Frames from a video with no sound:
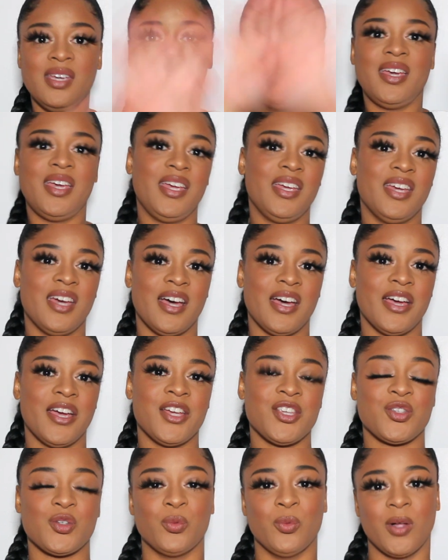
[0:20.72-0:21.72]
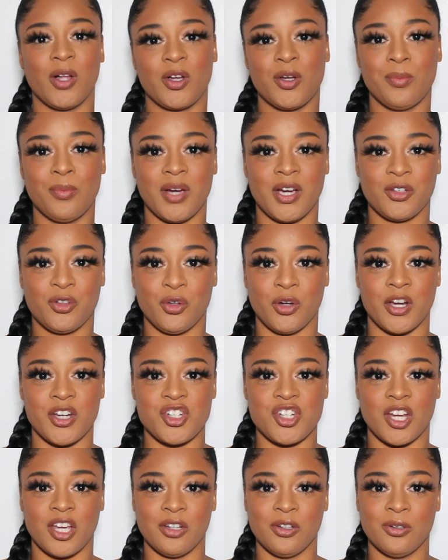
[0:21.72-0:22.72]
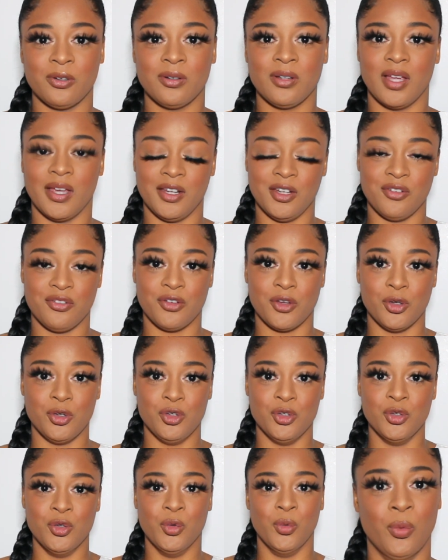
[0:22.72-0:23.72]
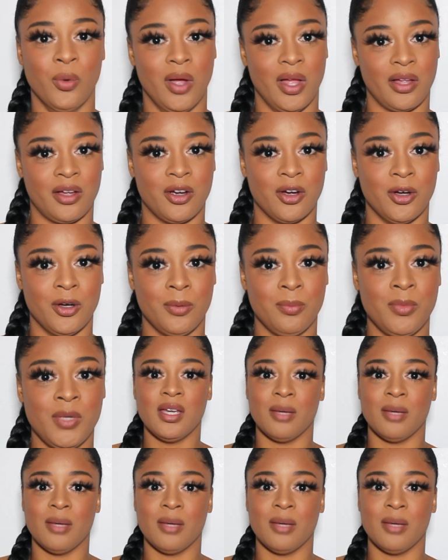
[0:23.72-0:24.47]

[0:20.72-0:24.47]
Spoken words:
Hey guys, welcome back to our channel, and if you're new, welcome.